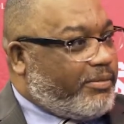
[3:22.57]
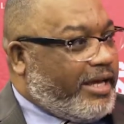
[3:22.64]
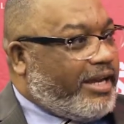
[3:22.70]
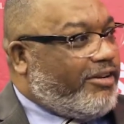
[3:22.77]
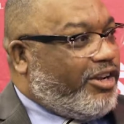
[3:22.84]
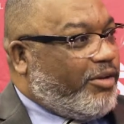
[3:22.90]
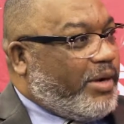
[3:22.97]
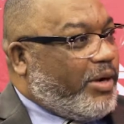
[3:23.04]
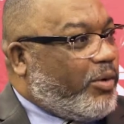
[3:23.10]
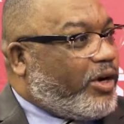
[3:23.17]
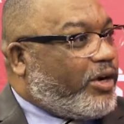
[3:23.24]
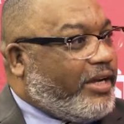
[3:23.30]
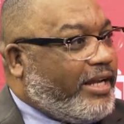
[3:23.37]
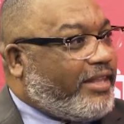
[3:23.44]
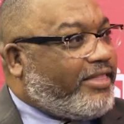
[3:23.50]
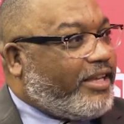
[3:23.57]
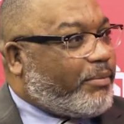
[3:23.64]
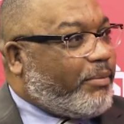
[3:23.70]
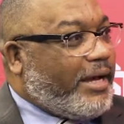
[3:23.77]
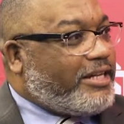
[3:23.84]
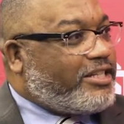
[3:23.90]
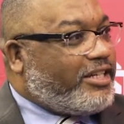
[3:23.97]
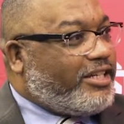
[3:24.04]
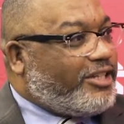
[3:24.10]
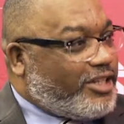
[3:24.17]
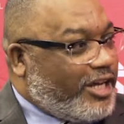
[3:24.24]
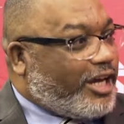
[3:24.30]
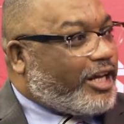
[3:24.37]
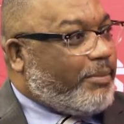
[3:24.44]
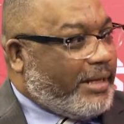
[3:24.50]
kind of know my work on ethnic matching and
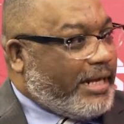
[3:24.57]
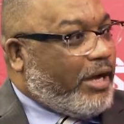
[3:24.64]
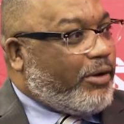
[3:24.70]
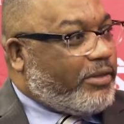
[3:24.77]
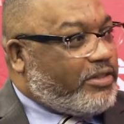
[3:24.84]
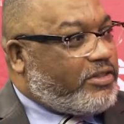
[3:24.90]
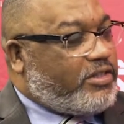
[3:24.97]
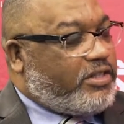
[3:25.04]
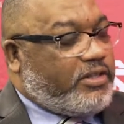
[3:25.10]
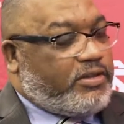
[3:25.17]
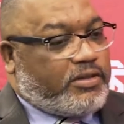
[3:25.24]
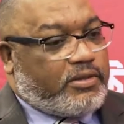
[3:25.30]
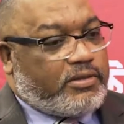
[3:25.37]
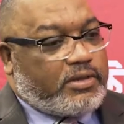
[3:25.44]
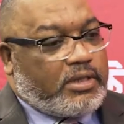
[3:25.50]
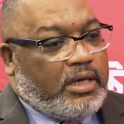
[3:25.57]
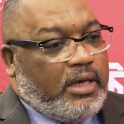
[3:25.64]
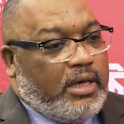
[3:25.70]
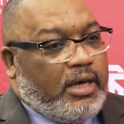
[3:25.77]
talking about how these teachers